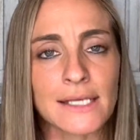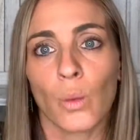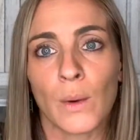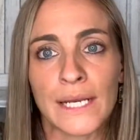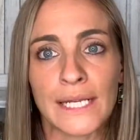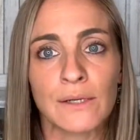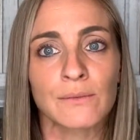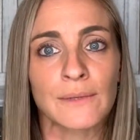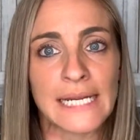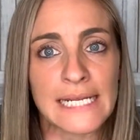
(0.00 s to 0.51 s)
When
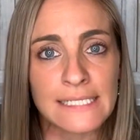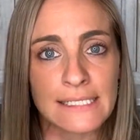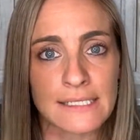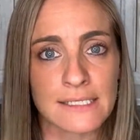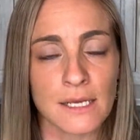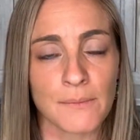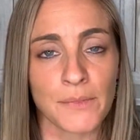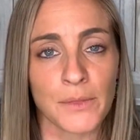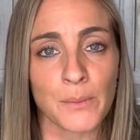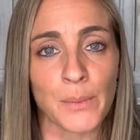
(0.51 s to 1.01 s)
he raises
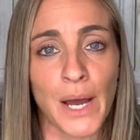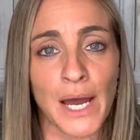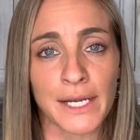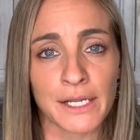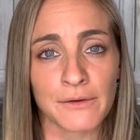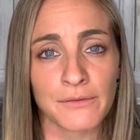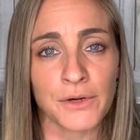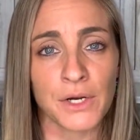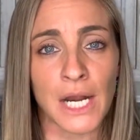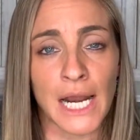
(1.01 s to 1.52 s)
up the body
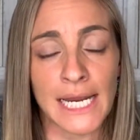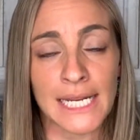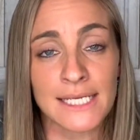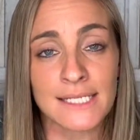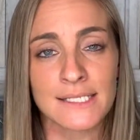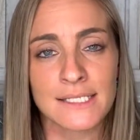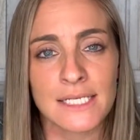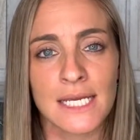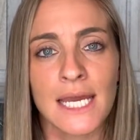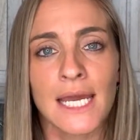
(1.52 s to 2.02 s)
of
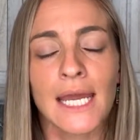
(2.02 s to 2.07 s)
Christ